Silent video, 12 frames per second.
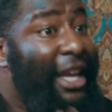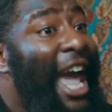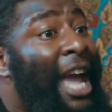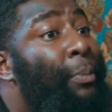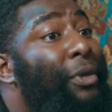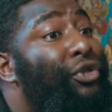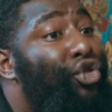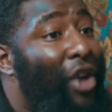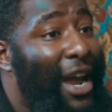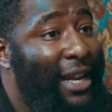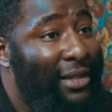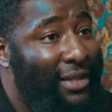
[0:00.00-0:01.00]
came with
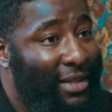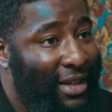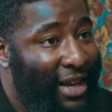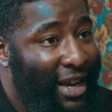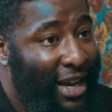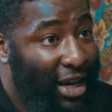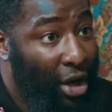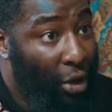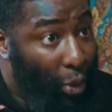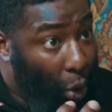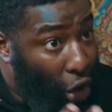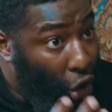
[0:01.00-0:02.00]
trades, you know,
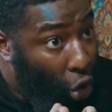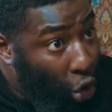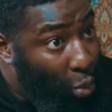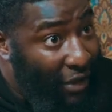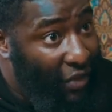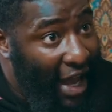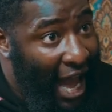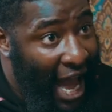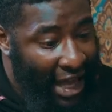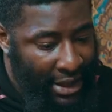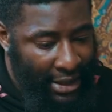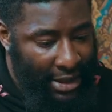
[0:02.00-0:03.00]
they were good with their
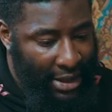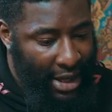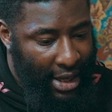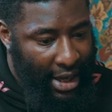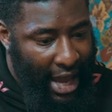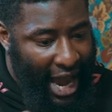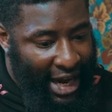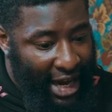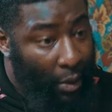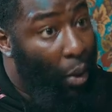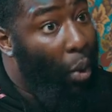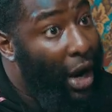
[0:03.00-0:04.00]
hands, and
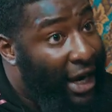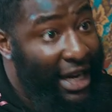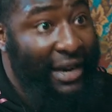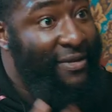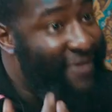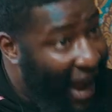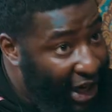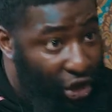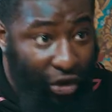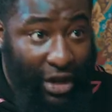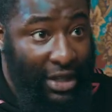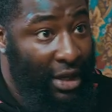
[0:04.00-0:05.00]
they were working in the
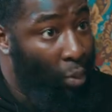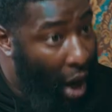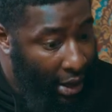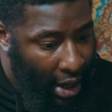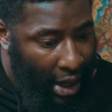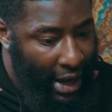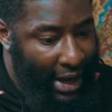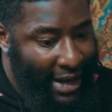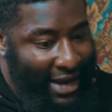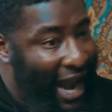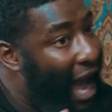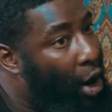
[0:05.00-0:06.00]
factories and whatnot,
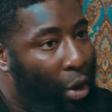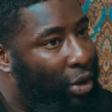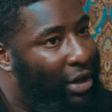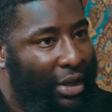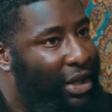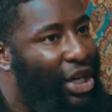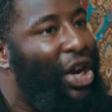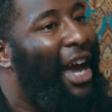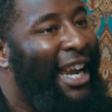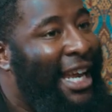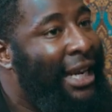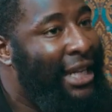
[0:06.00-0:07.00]
and now you're
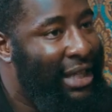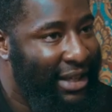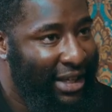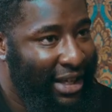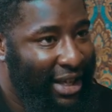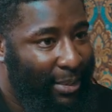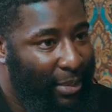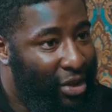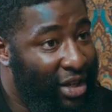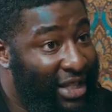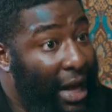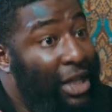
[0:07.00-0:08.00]
not needed
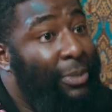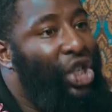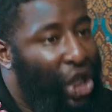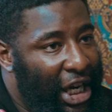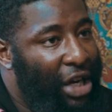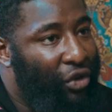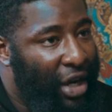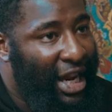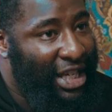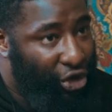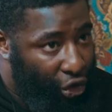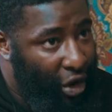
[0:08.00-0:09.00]
because now it's machinery
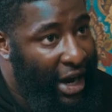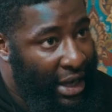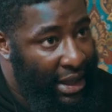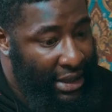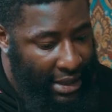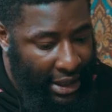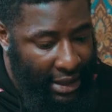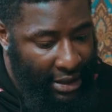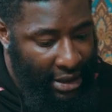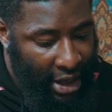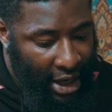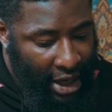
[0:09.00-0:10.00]
that's creating these
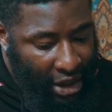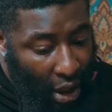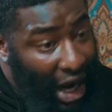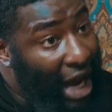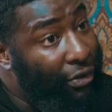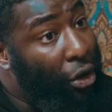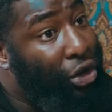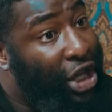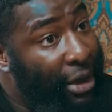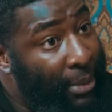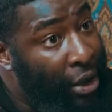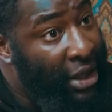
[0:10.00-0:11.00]
things. So a lot of those
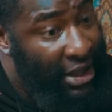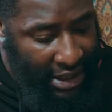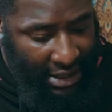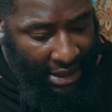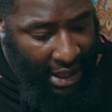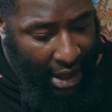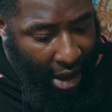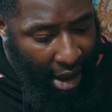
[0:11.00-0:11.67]
communities